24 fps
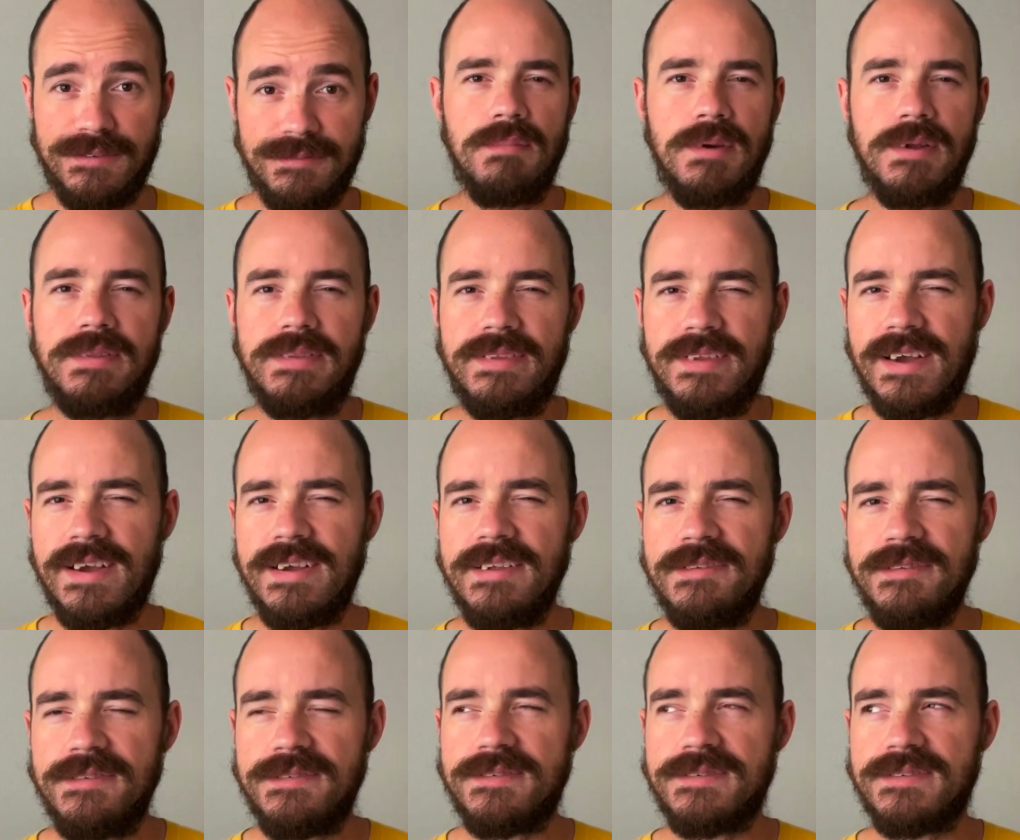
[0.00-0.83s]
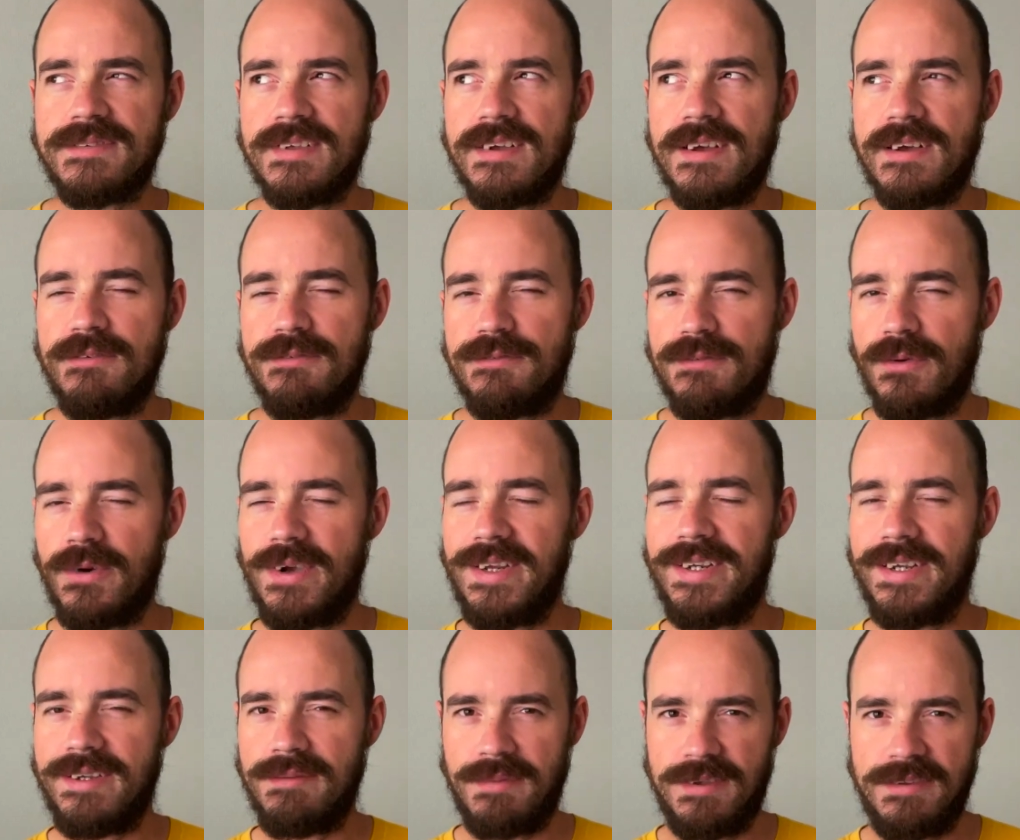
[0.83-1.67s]
But does
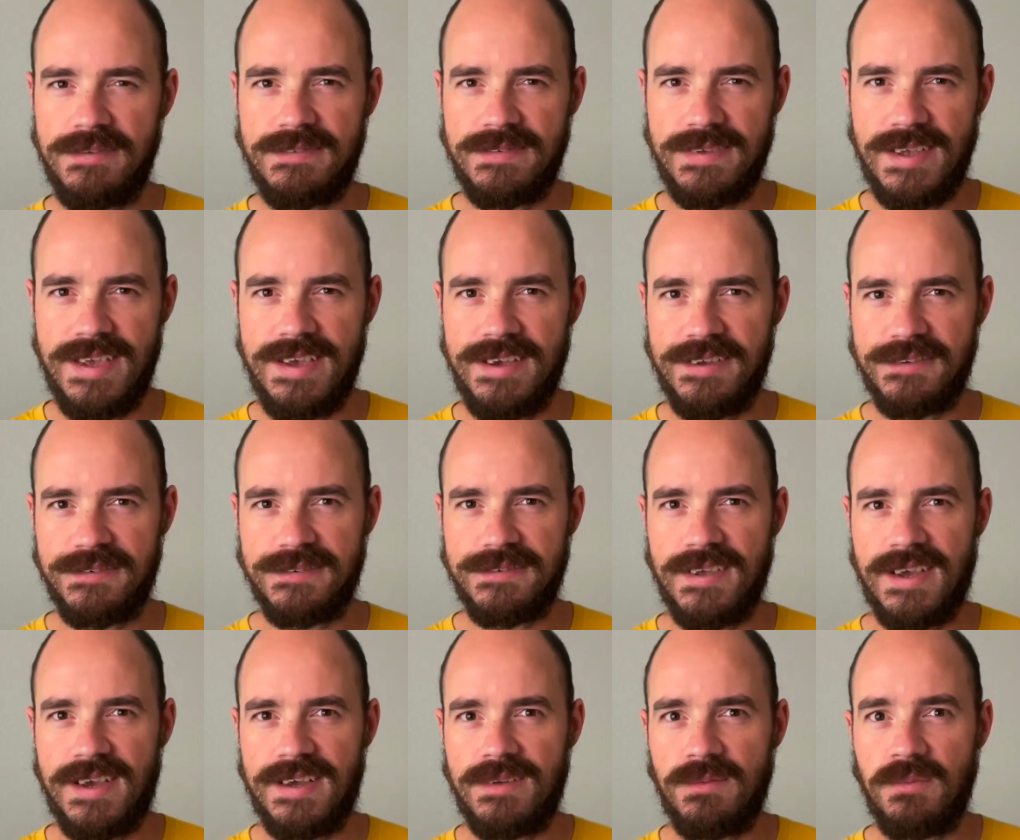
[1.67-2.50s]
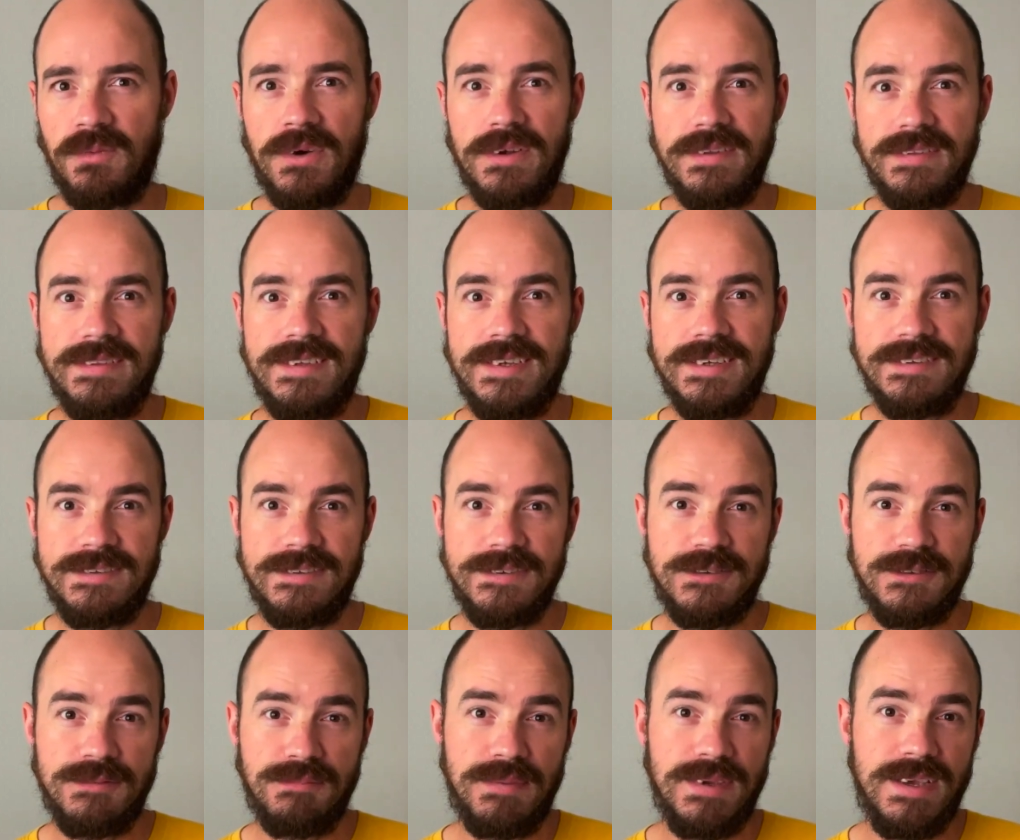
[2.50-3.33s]
avoiding mistakes and wanting
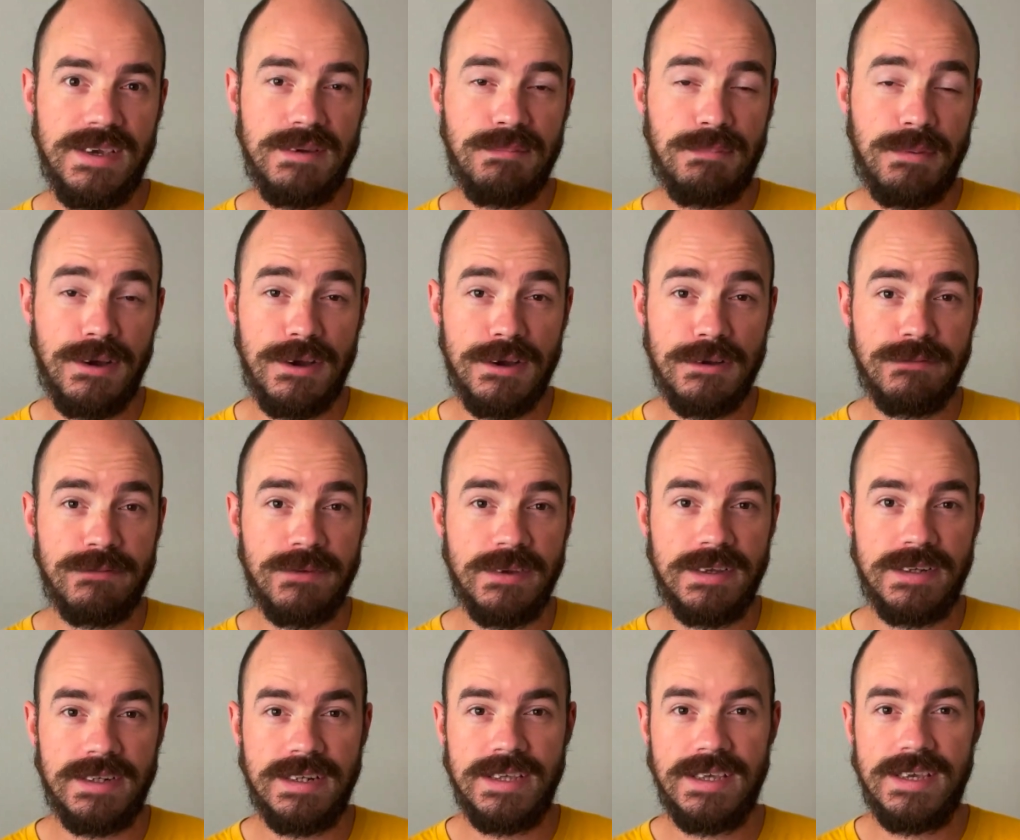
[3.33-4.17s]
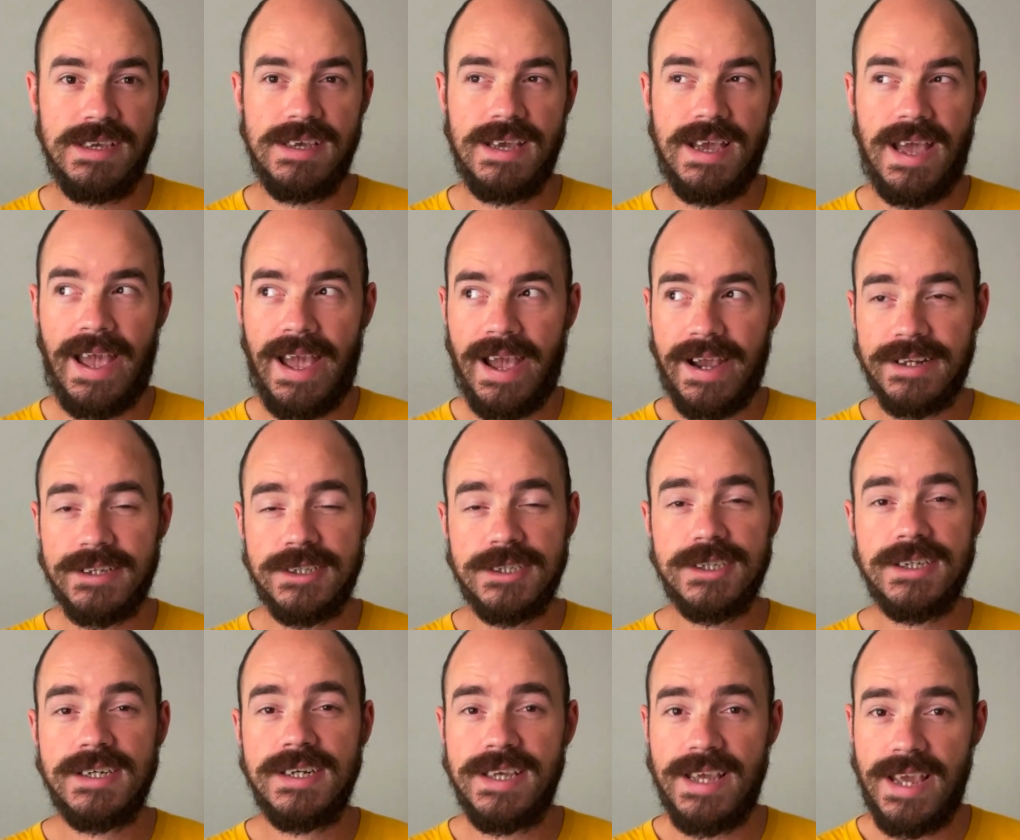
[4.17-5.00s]
to speak perfectly
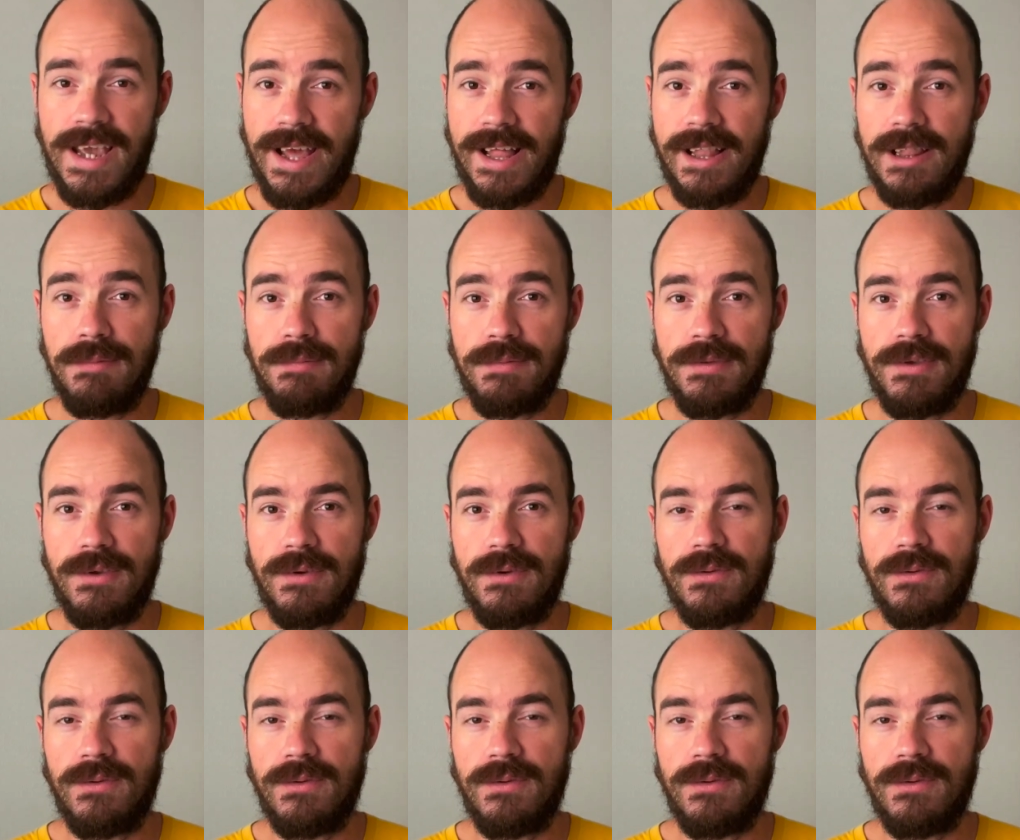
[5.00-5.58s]
actually help